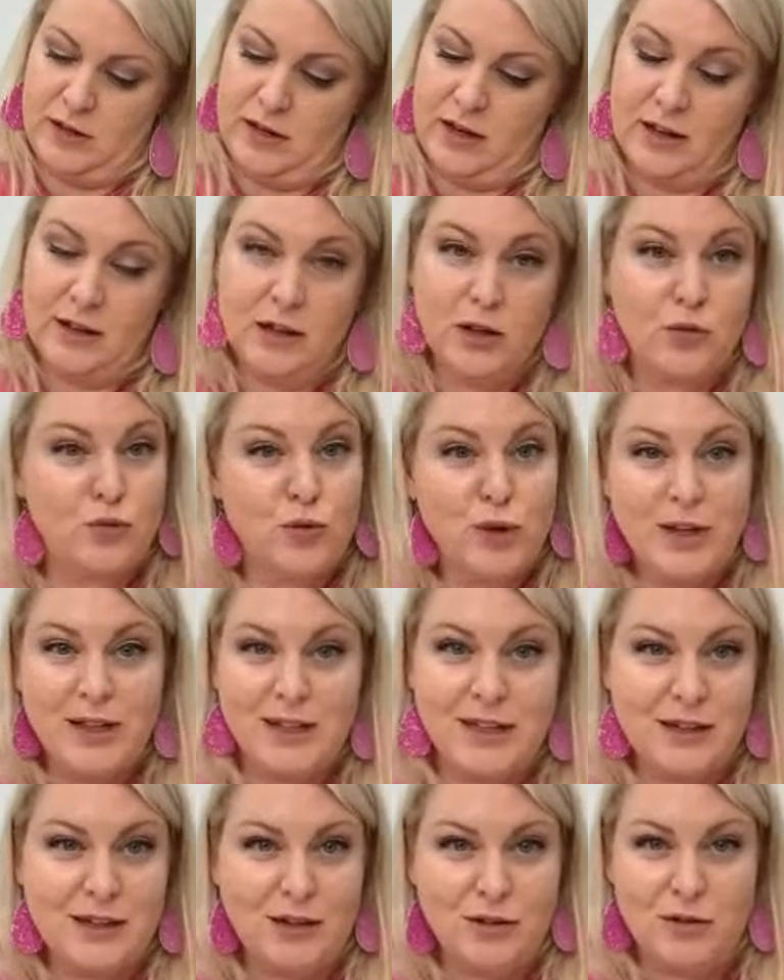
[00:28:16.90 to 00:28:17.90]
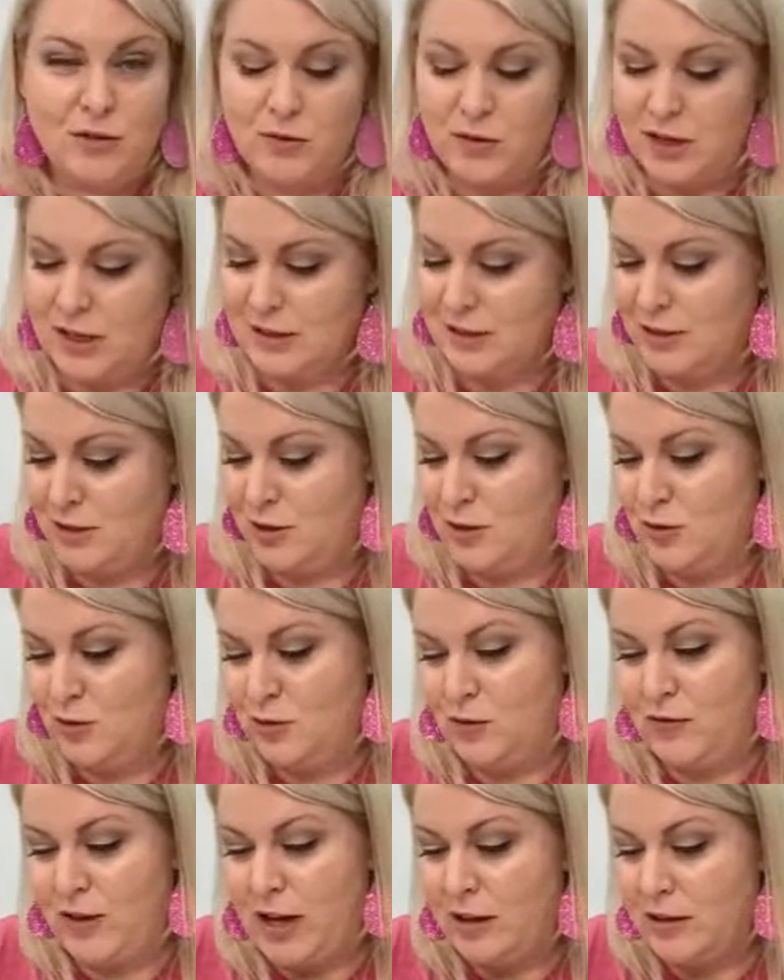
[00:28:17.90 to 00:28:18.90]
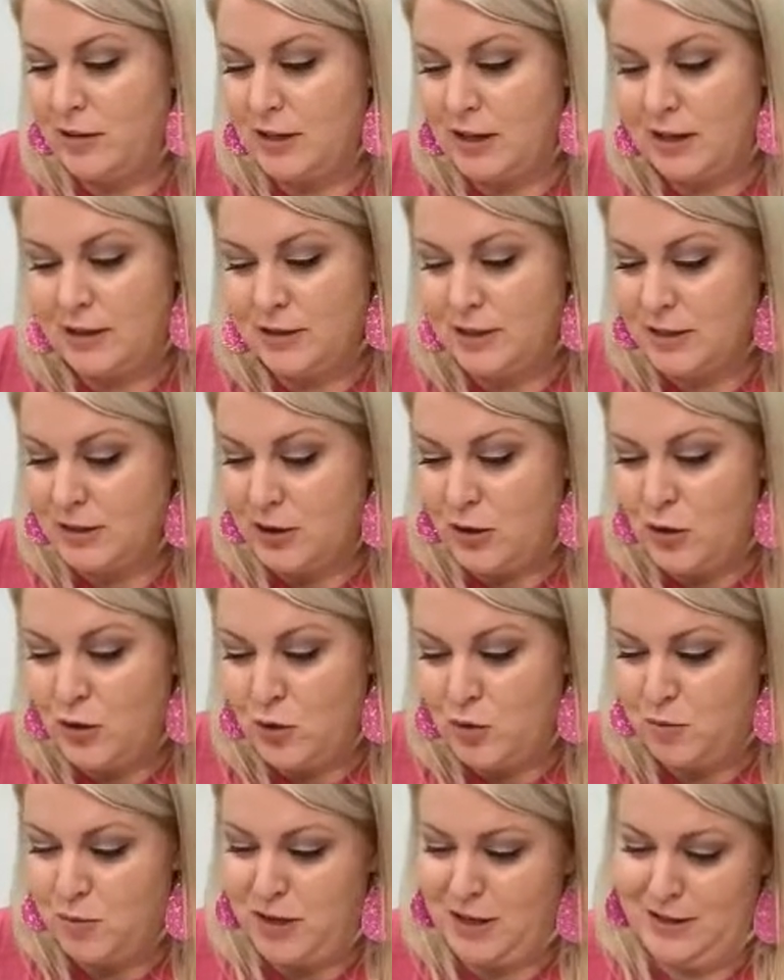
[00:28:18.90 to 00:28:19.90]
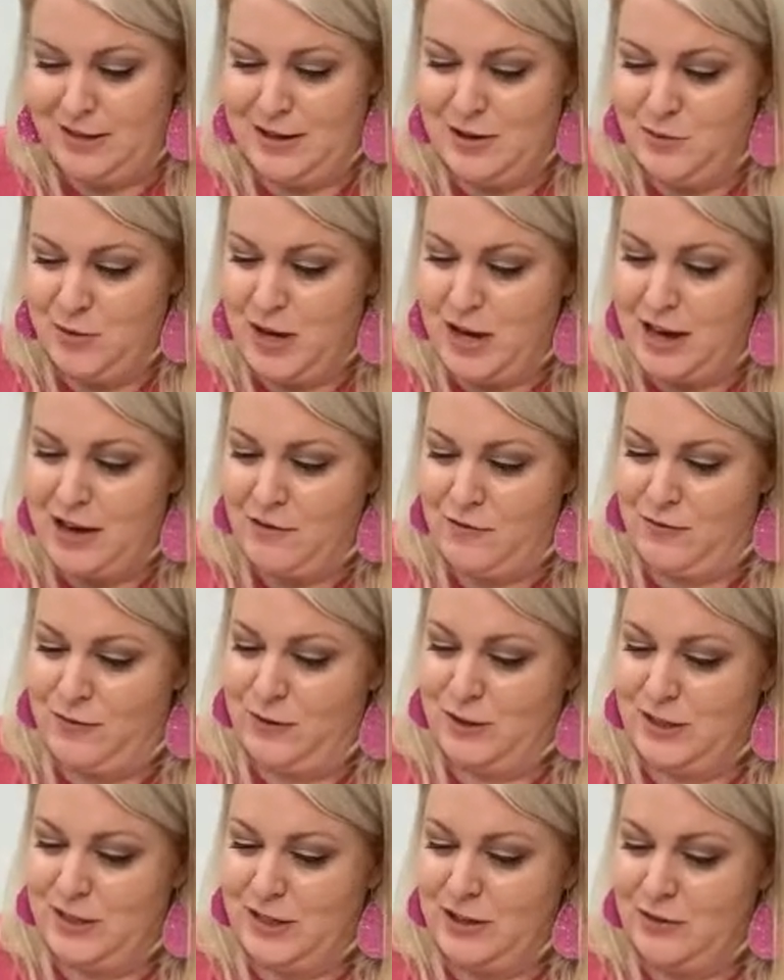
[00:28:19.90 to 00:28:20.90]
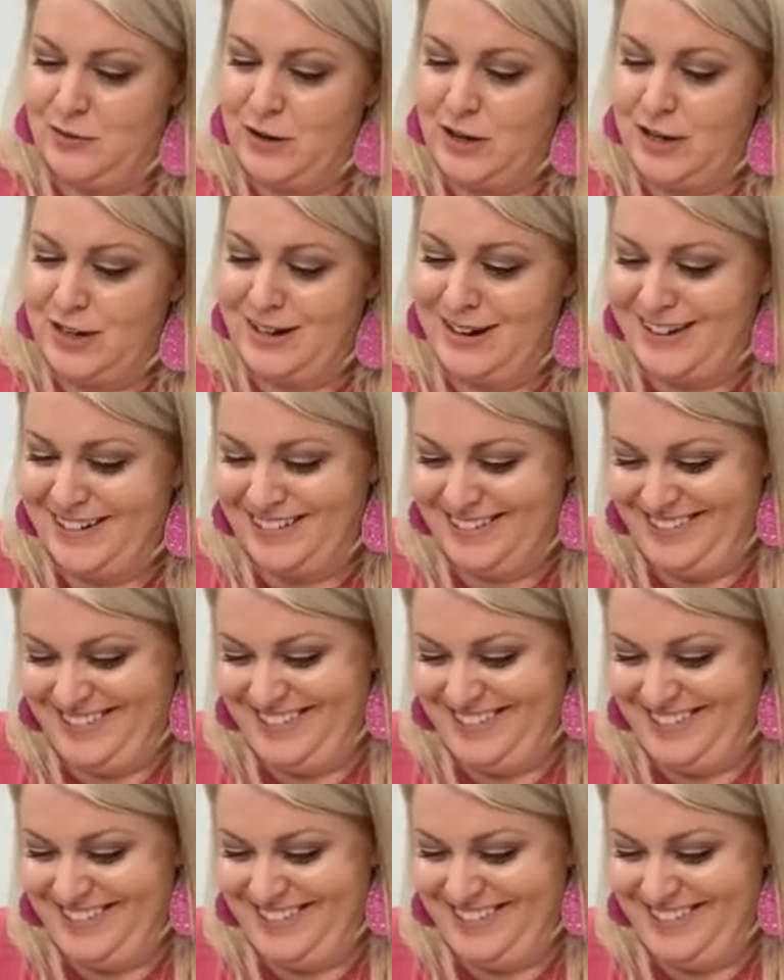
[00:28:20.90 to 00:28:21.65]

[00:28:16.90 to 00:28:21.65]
Look really cute next to the Valentine's gnome that we have for sale right now.